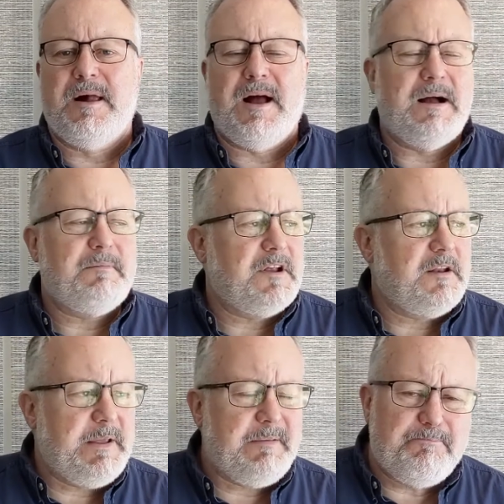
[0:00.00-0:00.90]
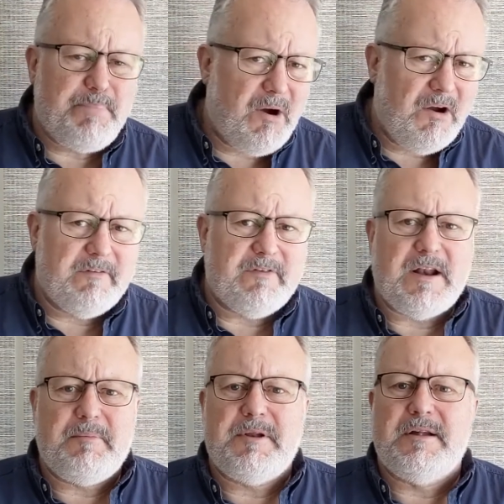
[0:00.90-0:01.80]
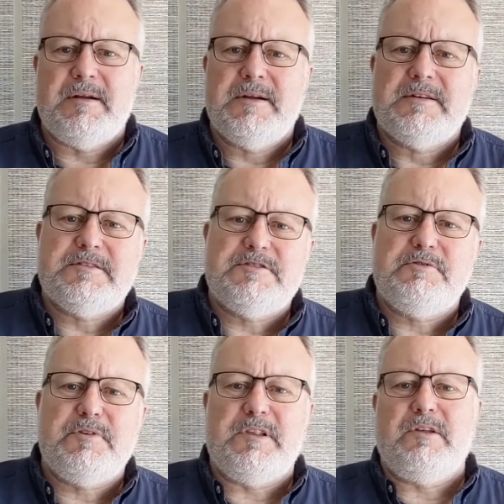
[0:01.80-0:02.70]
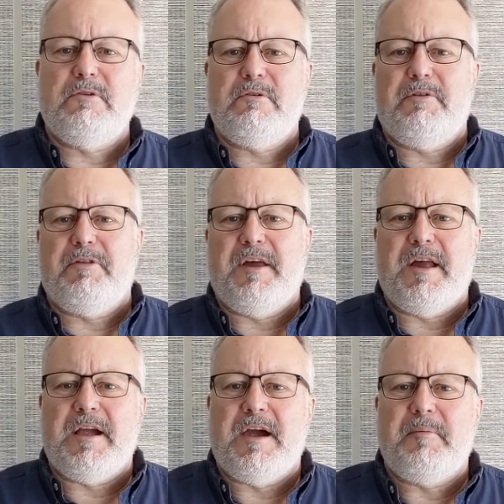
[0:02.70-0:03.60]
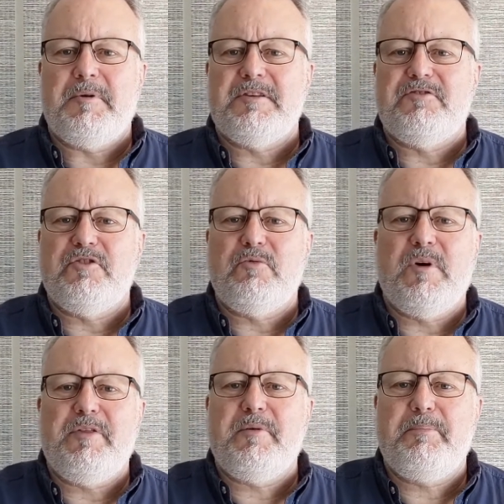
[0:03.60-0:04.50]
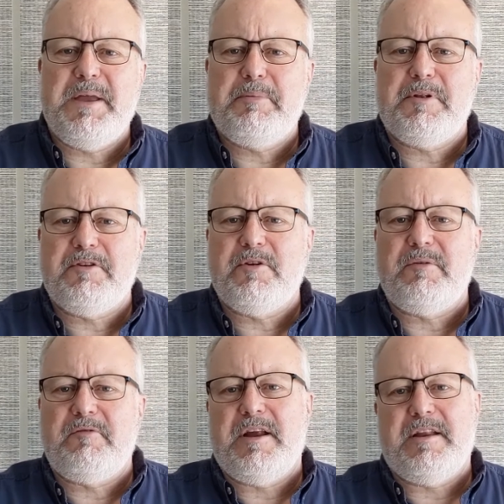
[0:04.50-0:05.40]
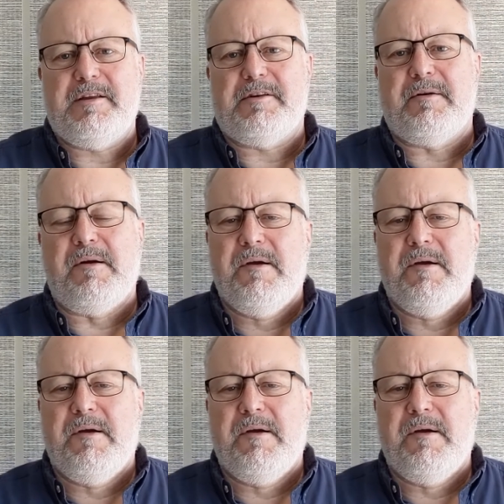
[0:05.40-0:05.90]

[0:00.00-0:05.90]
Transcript: I'm going to be part of it. I'm going to do the local thing. I'm going to do what the people are doing right here.